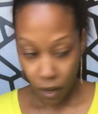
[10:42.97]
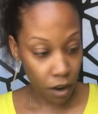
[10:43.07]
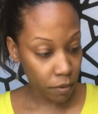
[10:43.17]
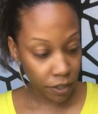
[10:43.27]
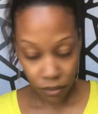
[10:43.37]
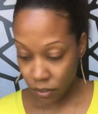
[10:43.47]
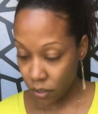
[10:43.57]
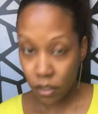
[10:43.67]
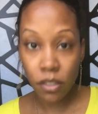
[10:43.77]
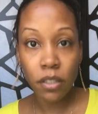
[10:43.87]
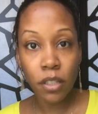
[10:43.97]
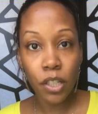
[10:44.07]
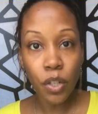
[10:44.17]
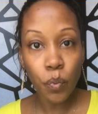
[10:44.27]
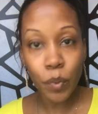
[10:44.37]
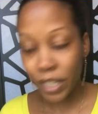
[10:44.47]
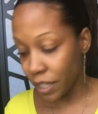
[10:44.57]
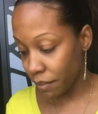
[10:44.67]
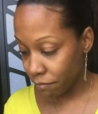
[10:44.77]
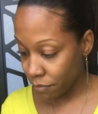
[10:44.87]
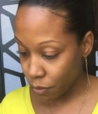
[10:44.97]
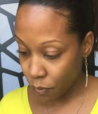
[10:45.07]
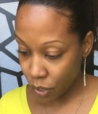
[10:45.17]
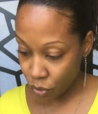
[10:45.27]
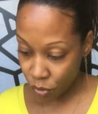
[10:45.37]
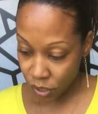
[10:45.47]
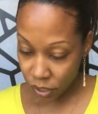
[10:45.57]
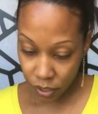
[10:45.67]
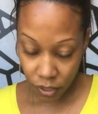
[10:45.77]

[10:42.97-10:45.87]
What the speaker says: All right. So this is a good reading so far, Taurus.